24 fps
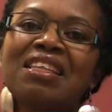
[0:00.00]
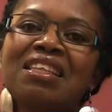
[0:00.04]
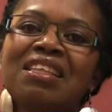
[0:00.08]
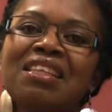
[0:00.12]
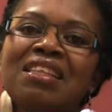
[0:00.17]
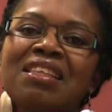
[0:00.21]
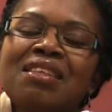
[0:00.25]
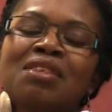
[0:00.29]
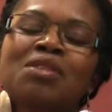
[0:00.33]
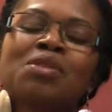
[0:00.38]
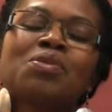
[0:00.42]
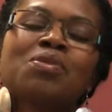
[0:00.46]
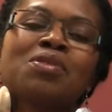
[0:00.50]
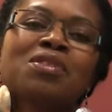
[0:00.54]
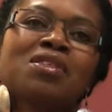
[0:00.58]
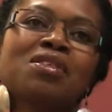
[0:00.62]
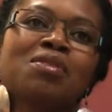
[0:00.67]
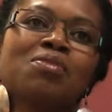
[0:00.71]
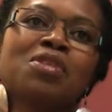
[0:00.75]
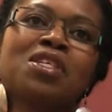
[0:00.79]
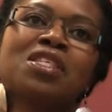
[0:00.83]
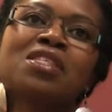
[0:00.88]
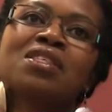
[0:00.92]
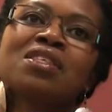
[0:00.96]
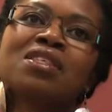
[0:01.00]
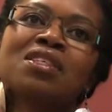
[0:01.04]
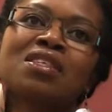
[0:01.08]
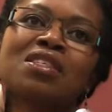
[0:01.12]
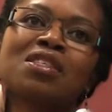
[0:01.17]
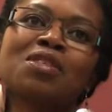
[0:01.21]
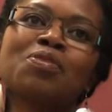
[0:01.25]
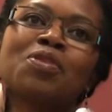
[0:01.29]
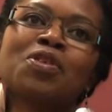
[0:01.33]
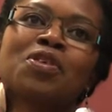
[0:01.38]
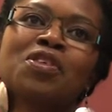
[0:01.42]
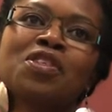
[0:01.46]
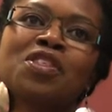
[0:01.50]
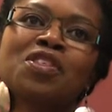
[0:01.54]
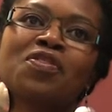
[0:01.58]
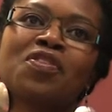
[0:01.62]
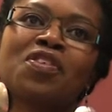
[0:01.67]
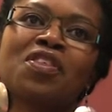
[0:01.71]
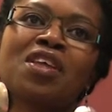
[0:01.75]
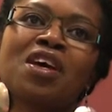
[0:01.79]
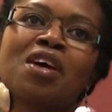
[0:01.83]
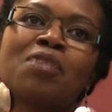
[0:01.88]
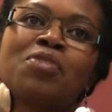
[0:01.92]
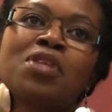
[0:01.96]
this was an amazing experience
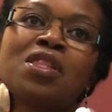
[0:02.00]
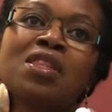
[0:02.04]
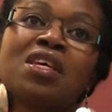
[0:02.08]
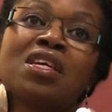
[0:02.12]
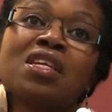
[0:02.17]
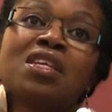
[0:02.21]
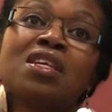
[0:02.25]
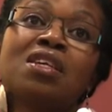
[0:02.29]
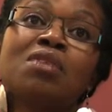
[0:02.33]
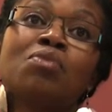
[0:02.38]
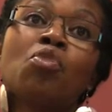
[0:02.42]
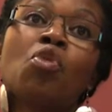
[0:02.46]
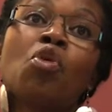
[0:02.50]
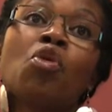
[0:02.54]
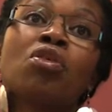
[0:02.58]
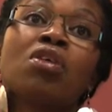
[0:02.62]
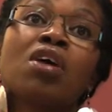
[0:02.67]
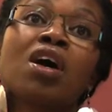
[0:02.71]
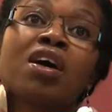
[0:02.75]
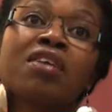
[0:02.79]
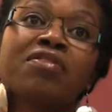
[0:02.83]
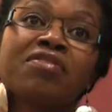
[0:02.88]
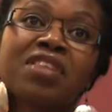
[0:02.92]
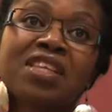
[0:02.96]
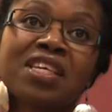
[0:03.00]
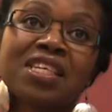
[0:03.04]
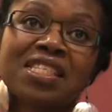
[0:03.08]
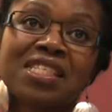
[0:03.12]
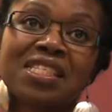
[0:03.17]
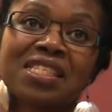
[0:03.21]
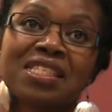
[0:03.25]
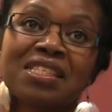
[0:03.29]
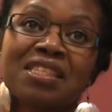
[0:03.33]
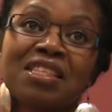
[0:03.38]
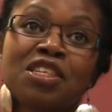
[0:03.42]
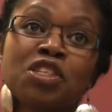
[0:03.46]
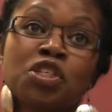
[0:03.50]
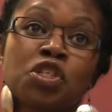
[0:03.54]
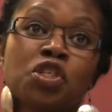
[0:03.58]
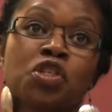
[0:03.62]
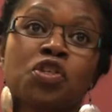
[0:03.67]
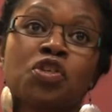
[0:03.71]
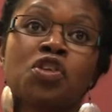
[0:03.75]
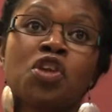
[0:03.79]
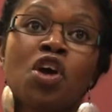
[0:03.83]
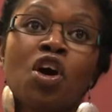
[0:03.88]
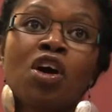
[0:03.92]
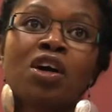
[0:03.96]
for them and they need more of this. This
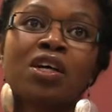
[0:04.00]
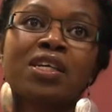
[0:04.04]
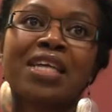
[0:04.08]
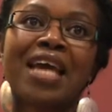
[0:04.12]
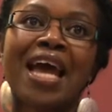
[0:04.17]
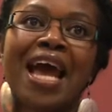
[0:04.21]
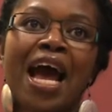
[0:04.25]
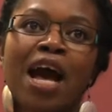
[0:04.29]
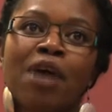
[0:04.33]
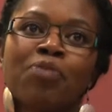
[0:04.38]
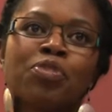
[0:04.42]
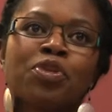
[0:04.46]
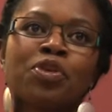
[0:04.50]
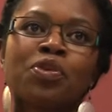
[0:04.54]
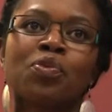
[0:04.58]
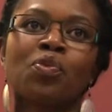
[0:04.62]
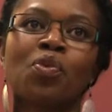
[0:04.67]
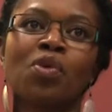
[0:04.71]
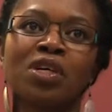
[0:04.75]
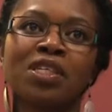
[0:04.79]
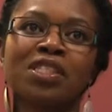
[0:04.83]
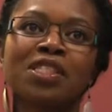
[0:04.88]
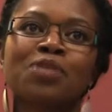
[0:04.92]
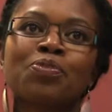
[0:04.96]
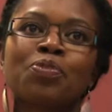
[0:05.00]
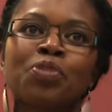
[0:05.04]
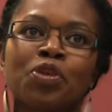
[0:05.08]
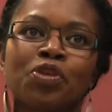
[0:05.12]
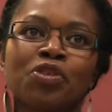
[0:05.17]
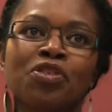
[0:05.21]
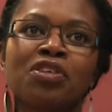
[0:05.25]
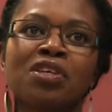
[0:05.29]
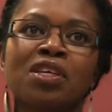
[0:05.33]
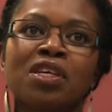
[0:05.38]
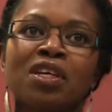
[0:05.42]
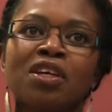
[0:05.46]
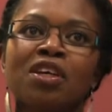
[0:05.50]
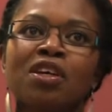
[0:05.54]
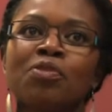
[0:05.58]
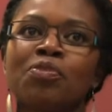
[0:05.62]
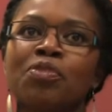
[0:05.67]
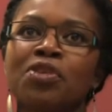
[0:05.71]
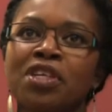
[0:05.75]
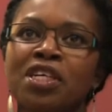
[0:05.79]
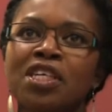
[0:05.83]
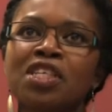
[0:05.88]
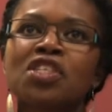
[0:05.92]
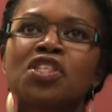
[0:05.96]
should not happen once per year,
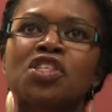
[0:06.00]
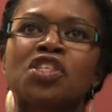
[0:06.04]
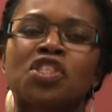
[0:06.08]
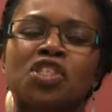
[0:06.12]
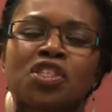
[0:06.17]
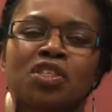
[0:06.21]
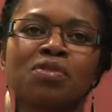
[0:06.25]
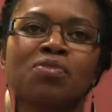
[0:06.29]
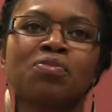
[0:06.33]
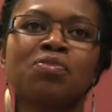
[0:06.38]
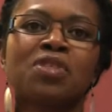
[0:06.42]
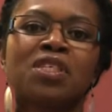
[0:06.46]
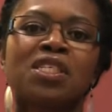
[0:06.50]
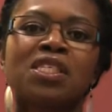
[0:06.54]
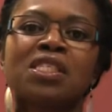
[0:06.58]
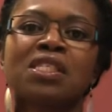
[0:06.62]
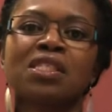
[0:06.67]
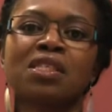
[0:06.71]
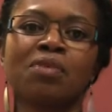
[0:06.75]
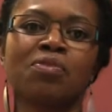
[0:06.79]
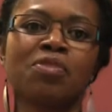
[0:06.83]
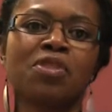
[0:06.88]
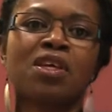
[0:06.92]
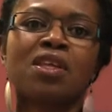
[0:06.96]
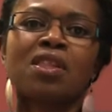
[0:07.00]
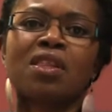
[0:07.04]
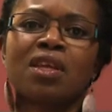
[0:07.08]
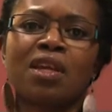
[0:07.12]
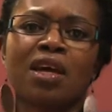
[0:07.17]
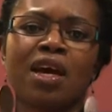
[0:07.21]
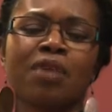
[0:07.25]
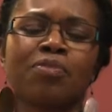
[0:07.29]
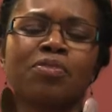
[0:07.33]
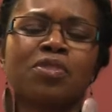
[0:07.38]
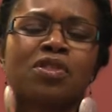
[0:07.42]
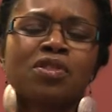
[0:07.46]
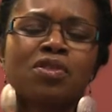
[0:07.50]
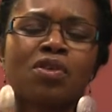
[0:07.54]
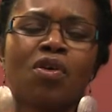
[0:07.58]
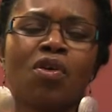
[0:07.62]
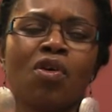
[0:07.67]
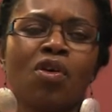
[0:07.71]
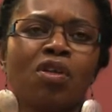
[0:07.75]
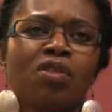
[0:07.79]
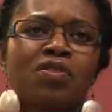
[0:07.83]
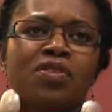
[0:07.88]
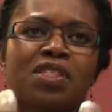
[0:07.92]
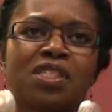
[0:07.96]
but it should be something that happens
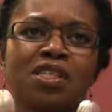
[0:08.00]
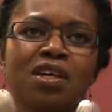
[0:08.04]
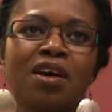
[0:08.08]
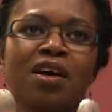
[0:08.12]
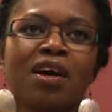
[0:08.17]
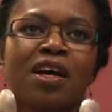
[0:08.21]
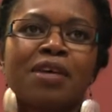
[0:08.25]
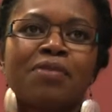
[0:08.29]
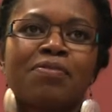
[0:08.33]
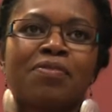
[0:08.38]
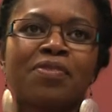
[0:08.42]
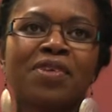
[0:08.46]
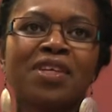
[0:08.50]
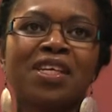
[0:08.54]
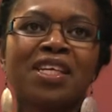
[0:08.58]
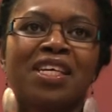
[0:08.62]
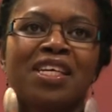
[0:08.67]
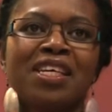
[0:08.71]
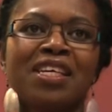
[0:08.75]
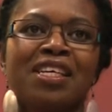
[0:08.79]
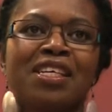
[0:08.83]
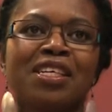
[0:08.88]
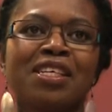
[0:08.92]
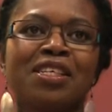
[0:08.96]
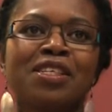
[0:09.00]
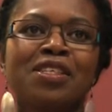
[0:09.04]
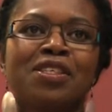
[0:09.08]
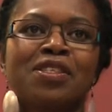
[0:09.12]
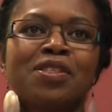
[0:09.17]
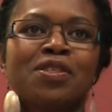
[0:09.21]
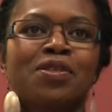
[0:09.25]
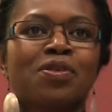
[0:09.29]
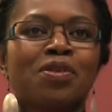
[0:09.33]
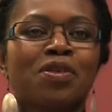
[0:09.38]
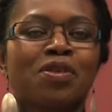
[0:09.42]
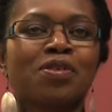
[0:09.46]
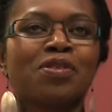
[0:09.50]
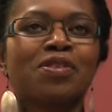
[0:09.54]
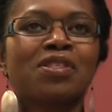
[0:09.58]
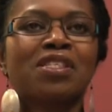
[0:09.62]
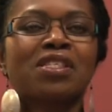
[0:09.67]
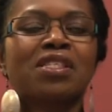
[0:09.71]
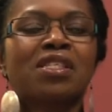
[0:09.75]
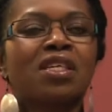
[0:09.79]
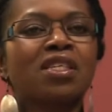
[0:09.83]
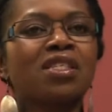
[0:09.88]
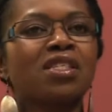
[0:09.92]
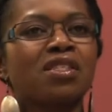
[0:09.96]
all the time. So there is a
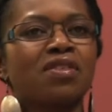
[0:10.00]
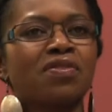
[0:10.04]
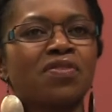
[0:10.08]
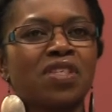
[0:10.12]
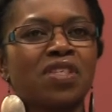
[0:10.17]
sense of